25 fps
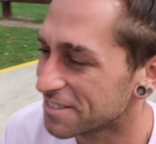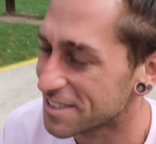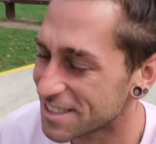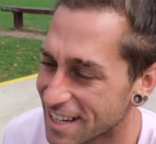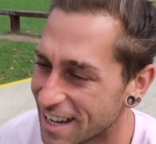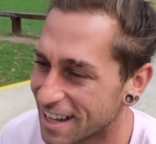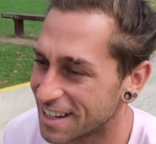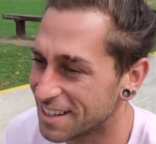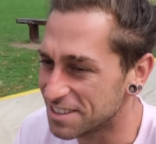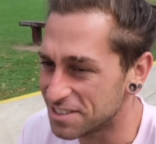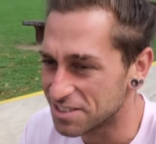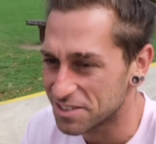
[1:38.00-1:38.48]

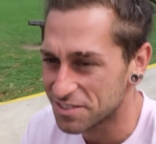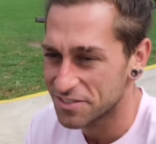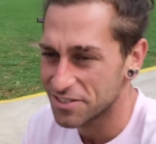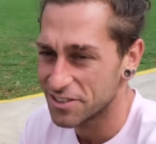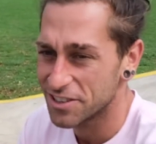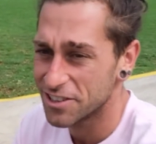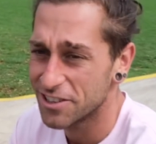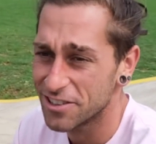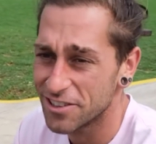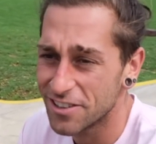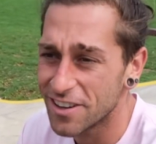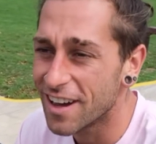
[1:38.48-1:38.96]
challenge for
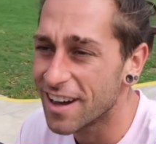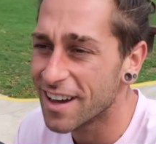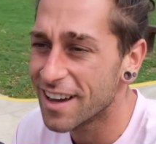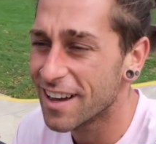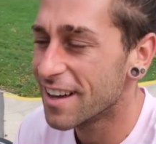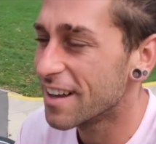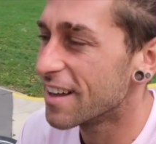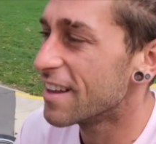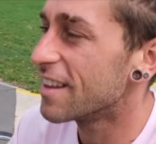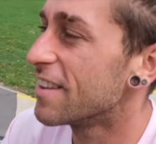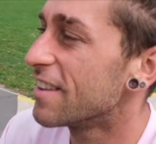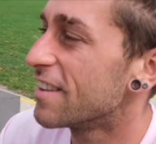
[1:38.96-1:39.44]
you.
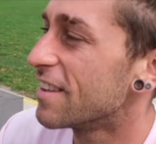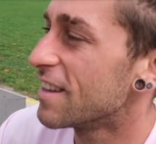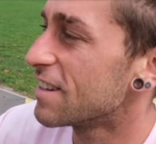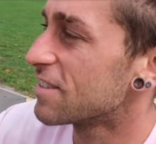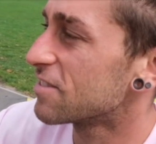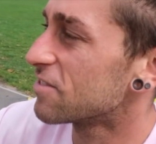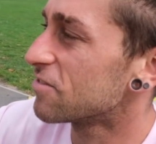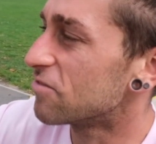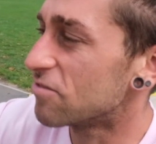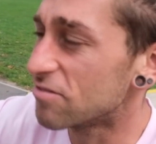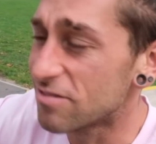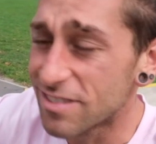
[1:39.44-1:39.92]
Yeah. There's
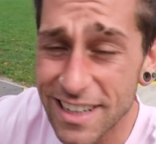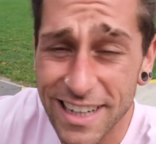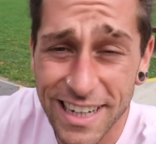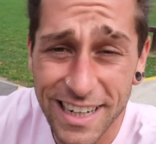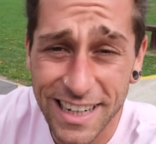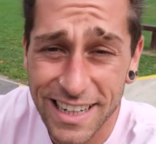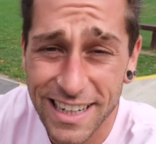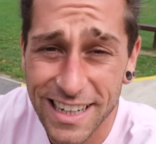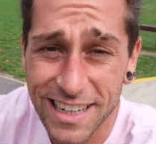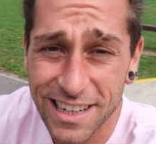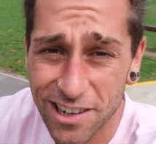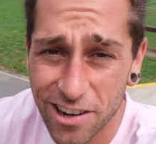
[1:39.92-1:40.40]
a
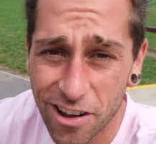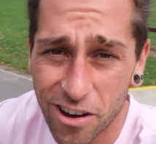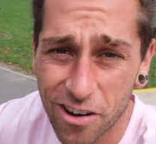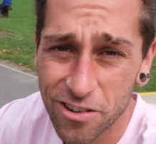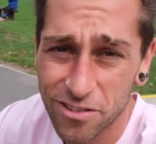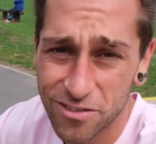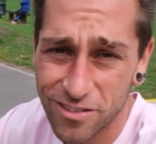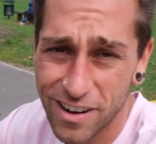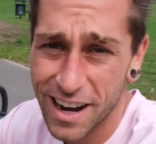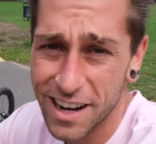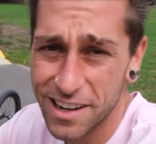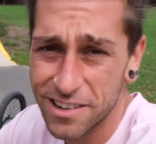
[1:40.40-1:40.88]
really
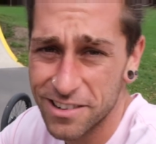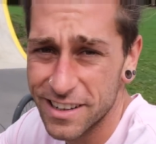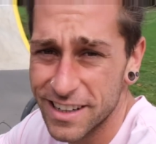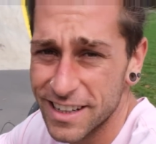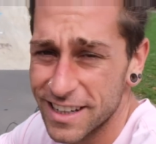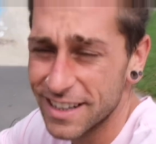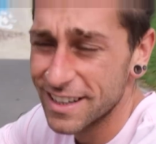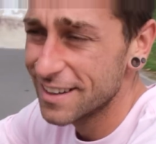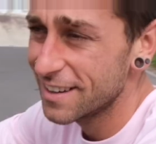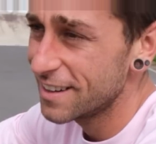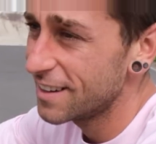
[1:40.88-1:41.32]
long rail here.